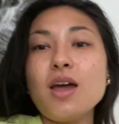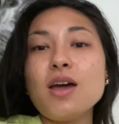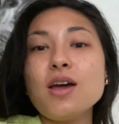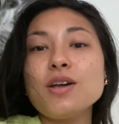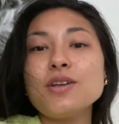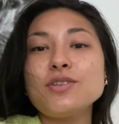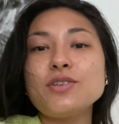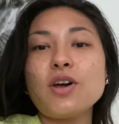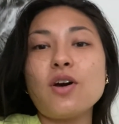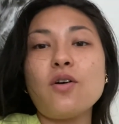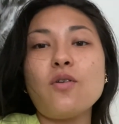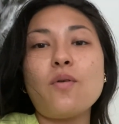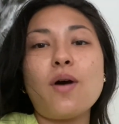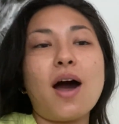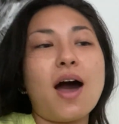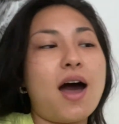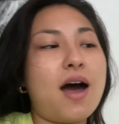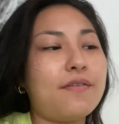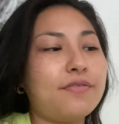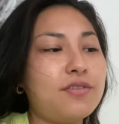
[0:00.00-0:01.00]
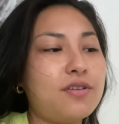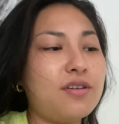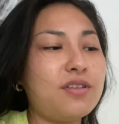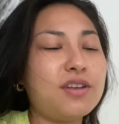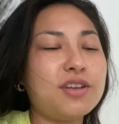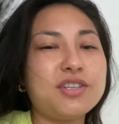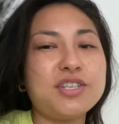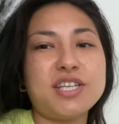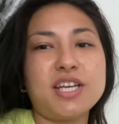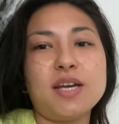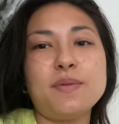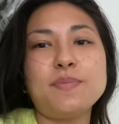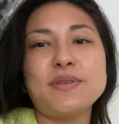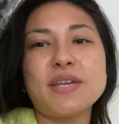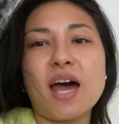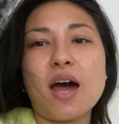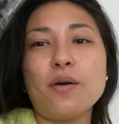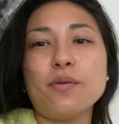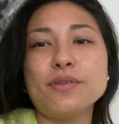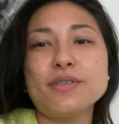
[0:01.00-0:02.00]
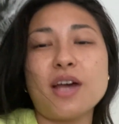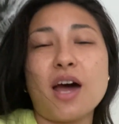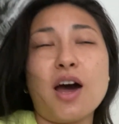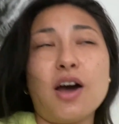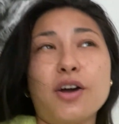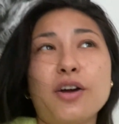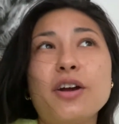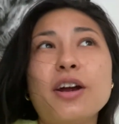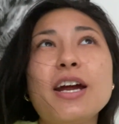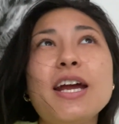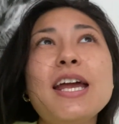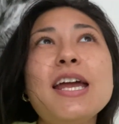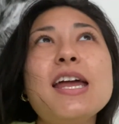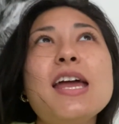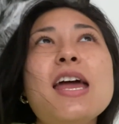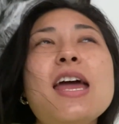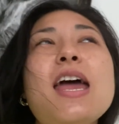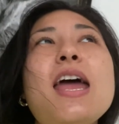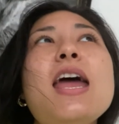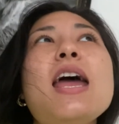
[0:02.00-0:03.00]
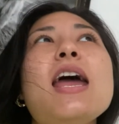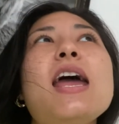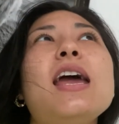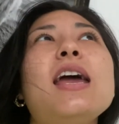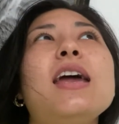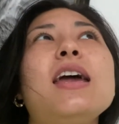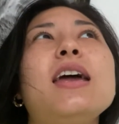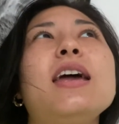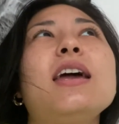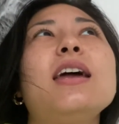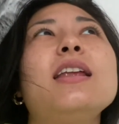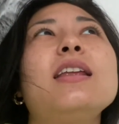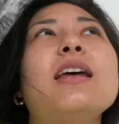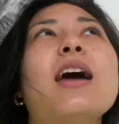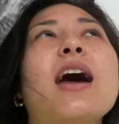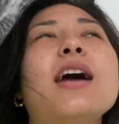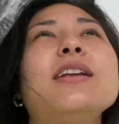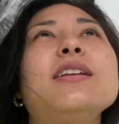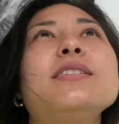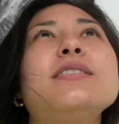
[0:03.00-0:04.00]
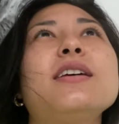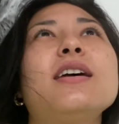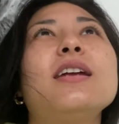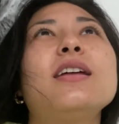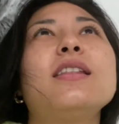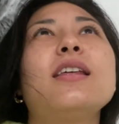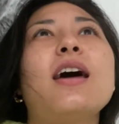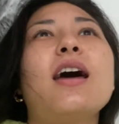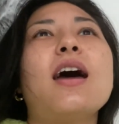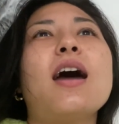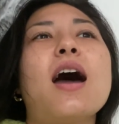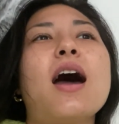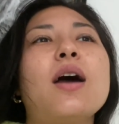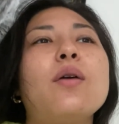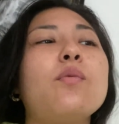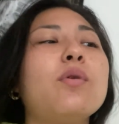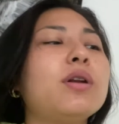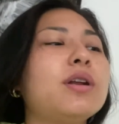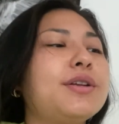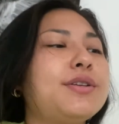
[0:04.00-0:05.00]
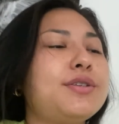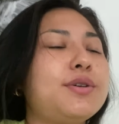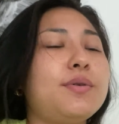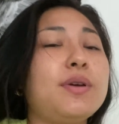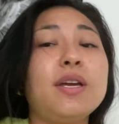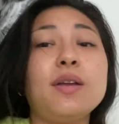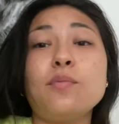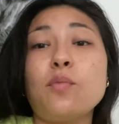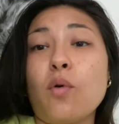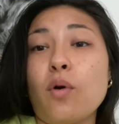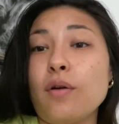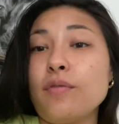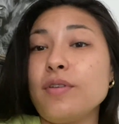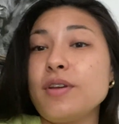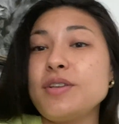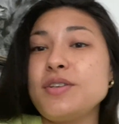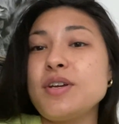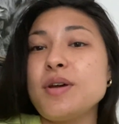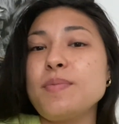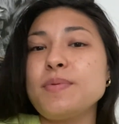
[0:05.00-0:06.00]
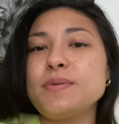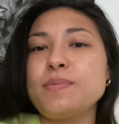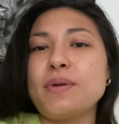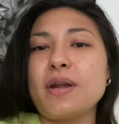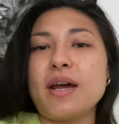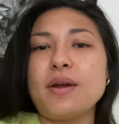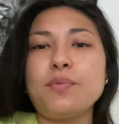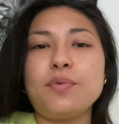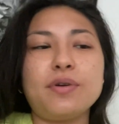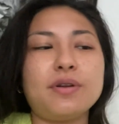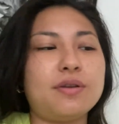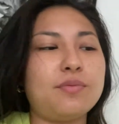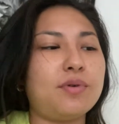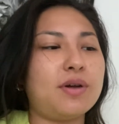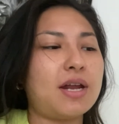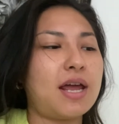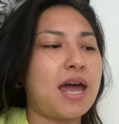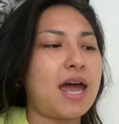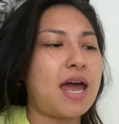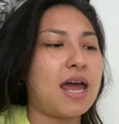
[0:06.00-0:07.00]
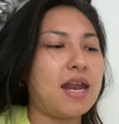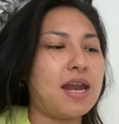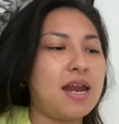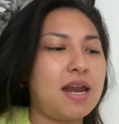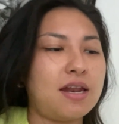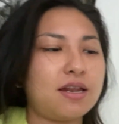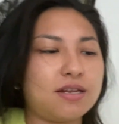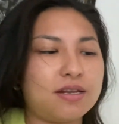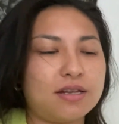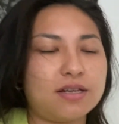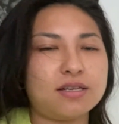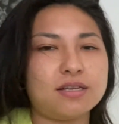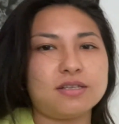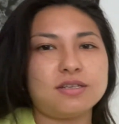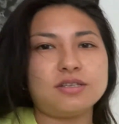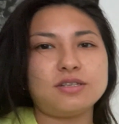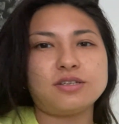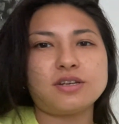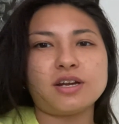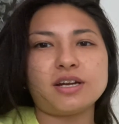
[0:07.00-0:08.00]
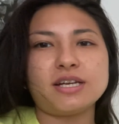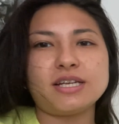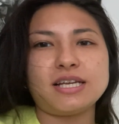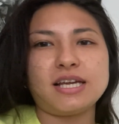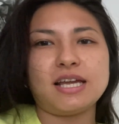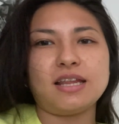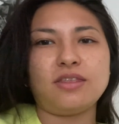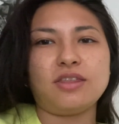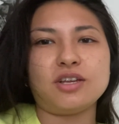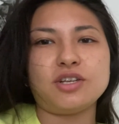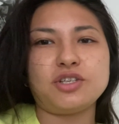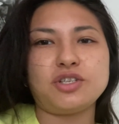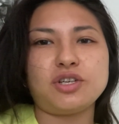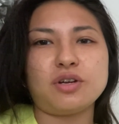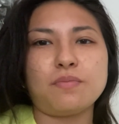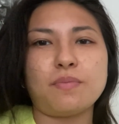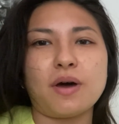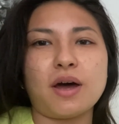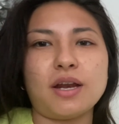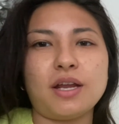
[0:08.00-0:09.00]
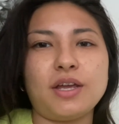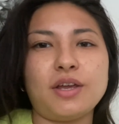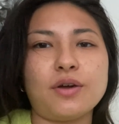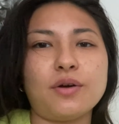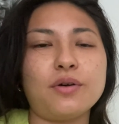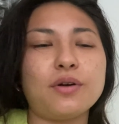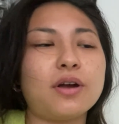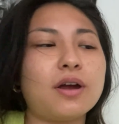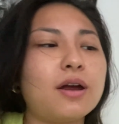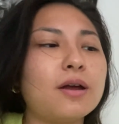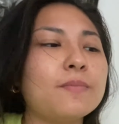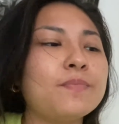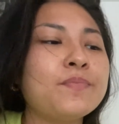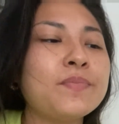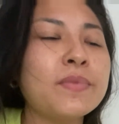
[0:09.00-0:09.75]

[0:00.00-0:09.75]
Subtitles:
So after the chips, I was hungry, and I decided that I wanted to eat more of the chips, but I went ahead and started to eat this Chobani yogurt.